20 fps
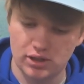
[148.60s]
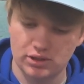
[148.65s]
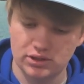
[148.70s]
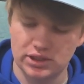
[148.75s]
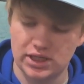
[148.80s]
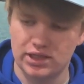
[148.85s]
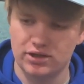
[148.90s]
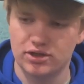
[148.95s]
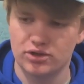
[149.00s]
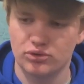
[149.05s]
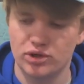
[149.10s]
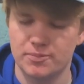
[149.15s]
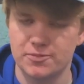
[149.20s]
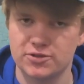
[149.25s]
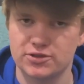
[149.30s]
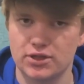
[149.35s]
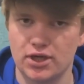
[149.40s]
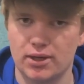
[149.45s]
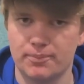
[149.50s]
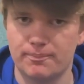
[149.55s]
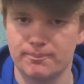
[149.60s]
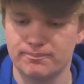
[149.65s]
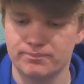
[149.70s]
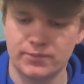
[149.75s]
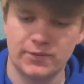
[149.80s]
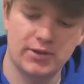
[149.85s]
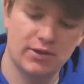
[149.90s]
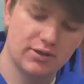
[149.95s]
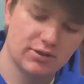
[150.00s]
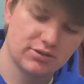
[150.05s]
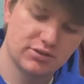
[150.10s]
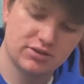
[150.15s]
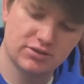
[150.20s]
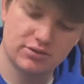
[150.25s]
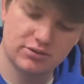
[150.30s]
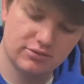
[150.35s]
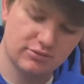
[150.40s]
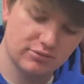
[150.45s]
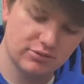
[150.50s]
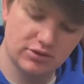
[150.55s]
nylon ripstop.
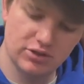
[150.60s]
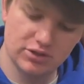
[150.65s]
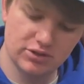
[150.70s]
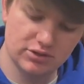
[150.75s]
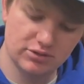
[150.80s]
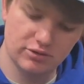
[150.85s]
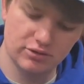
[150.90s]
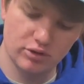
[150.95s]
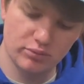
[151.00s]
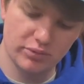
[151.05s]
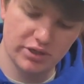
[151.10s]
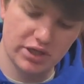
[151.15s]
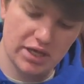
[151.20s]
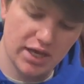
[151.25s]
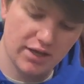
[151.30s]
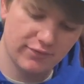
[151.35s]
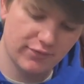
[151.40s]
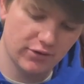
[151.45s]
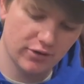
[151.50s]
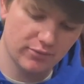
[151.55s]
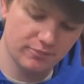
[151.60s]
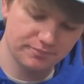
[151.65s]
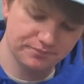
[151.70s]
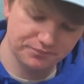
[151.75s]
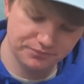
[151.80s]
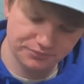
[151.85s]
It's just a little bit heavier.